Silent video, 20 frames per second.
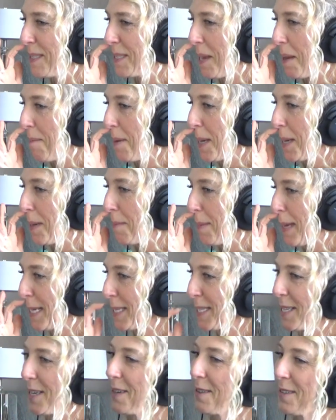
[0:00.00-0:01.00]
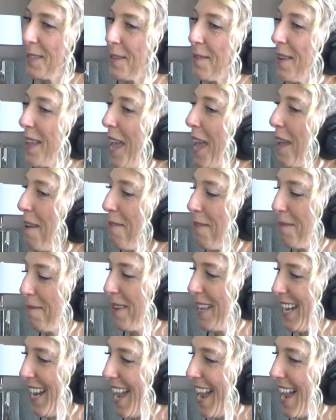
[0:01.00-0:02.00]
So I wanted to make sure it was okay for
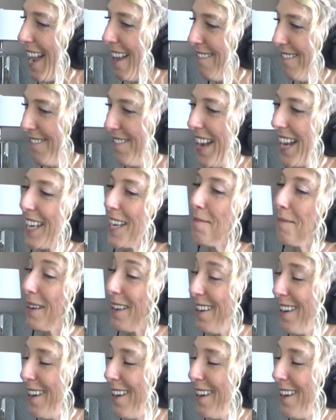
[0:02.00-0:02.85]
me to have my cup of